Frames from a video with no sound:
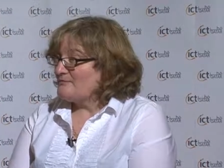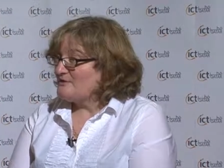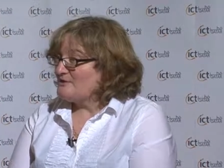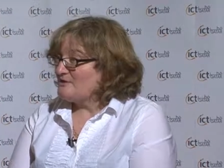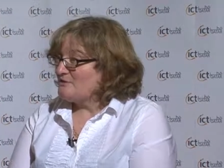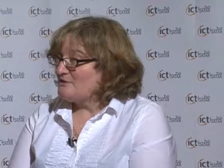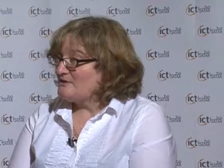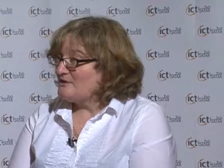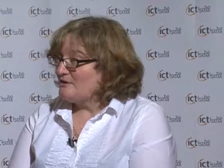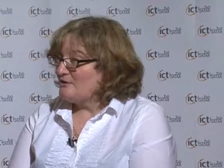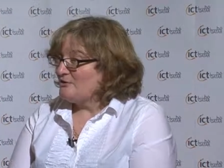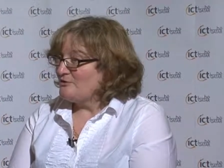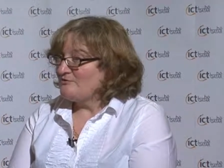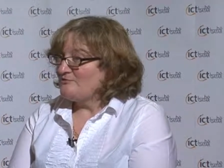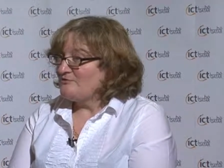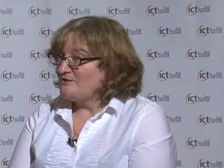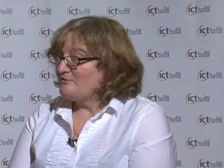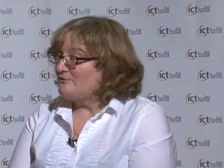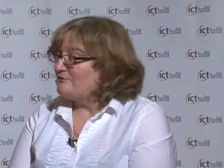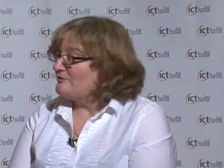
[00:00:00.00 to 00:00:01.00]
So there's a lot
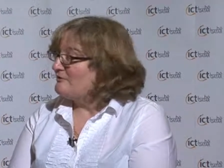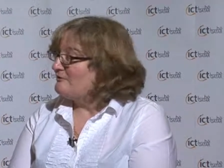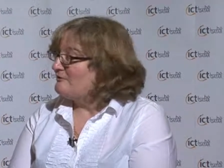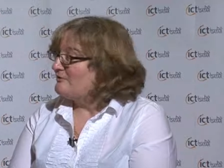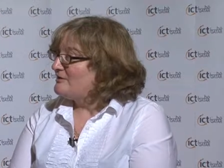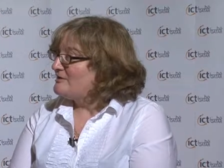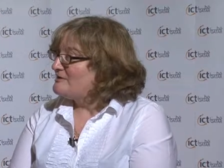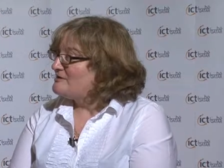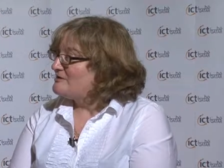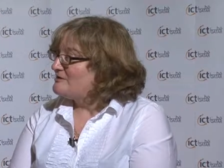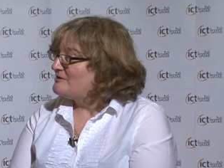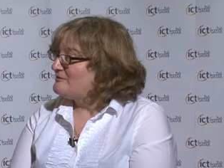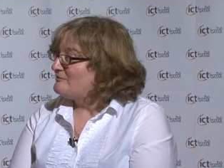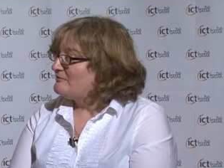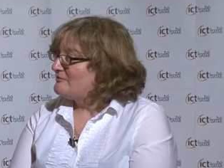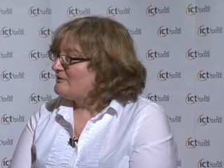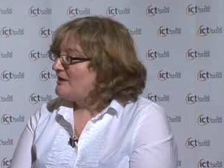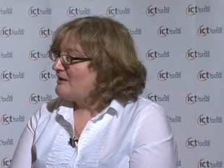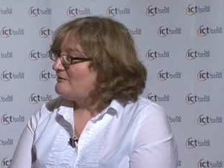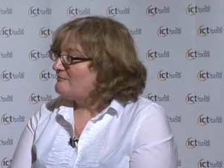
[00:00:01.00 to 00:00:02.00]
of different fears at
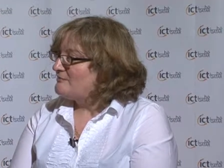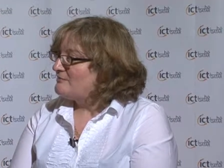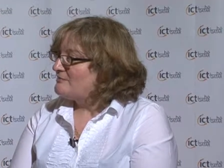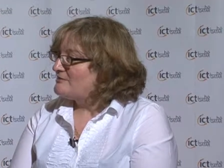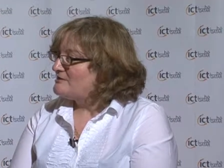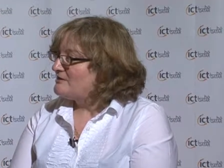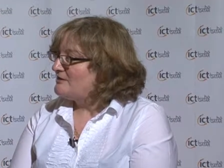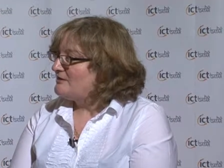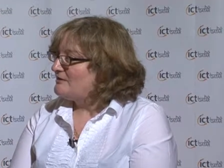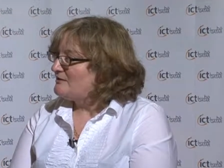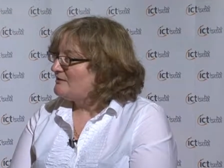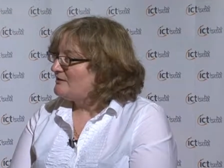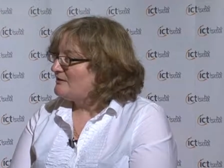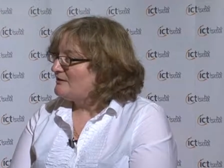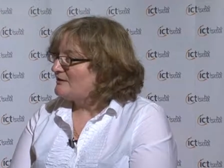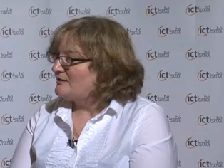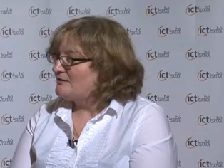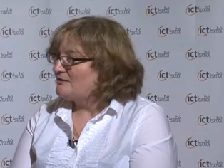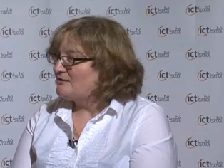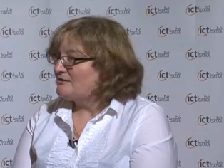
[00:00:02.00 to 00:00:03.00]
different levels that I
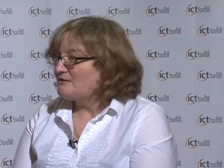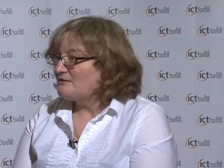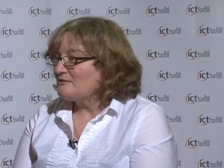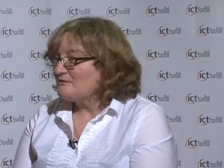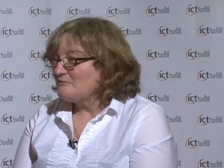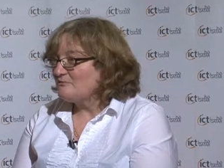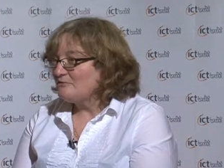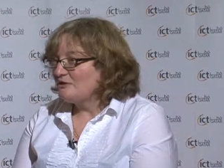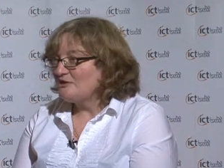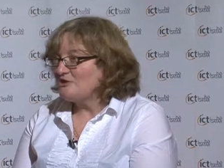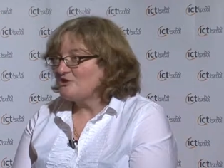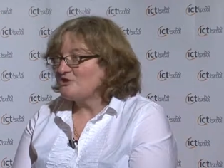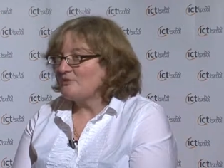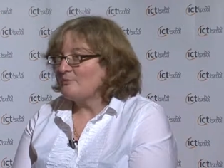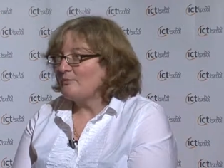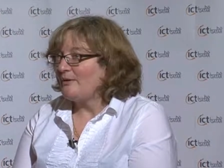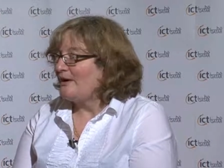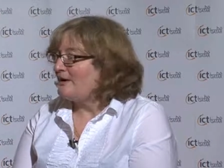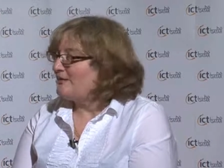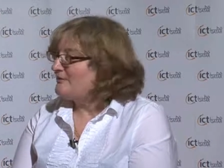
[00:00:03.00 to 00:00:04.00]
think in
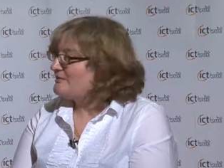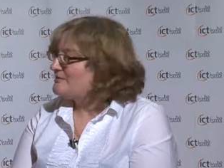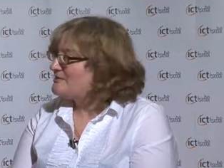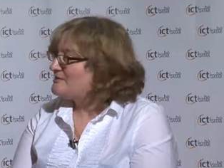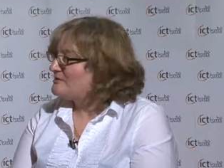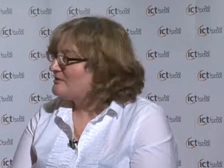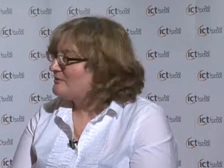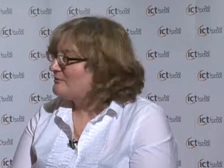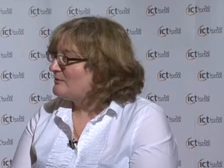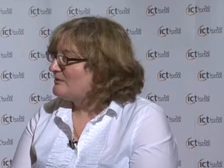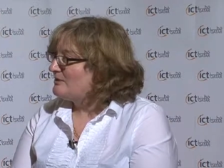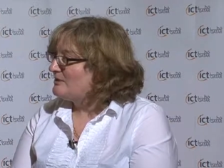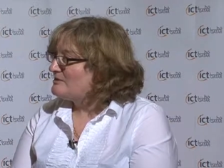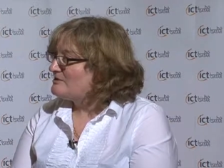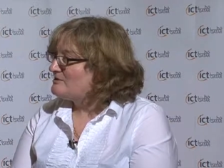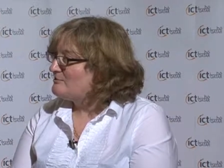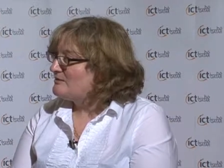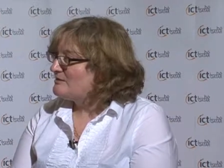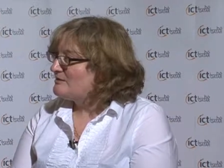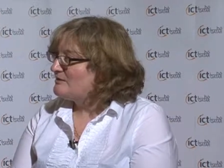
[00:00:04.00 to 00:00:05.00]
reaching parents that we need
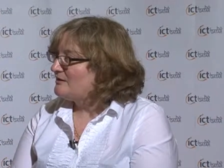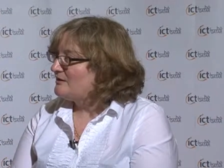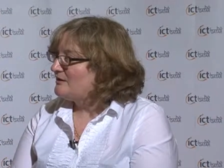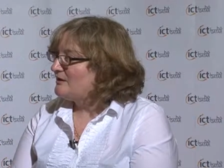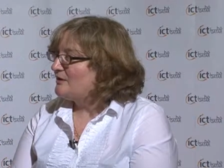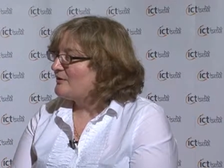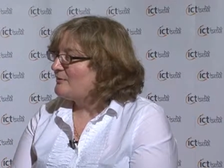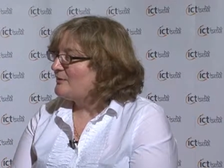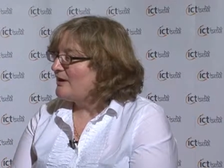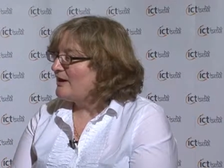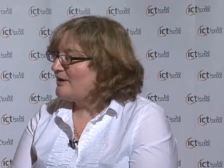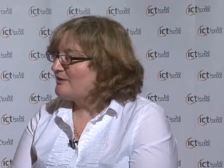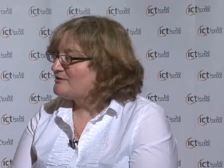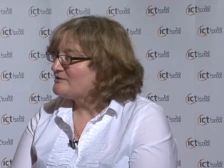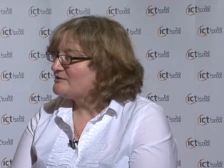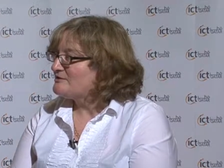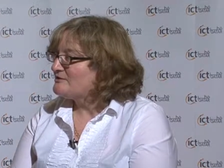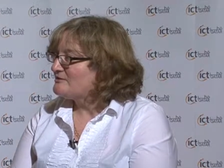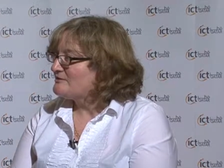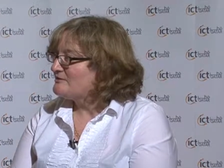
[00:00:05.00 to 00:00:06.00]
to be thinking
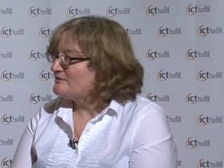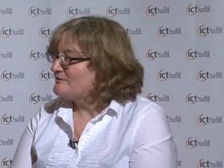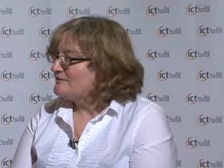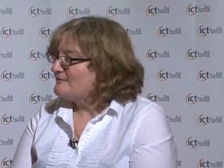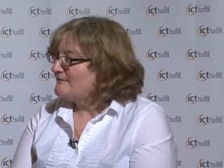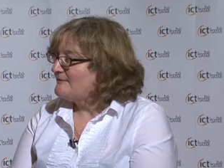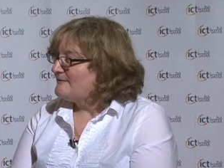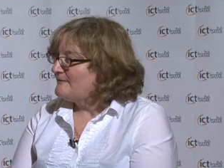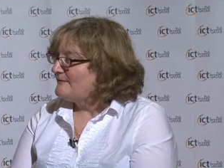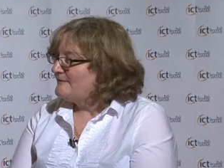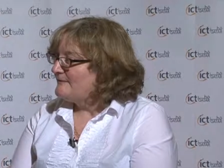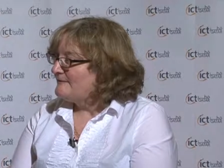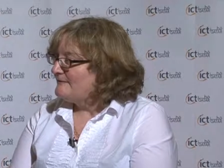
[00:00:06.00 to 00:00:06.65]
about. Great.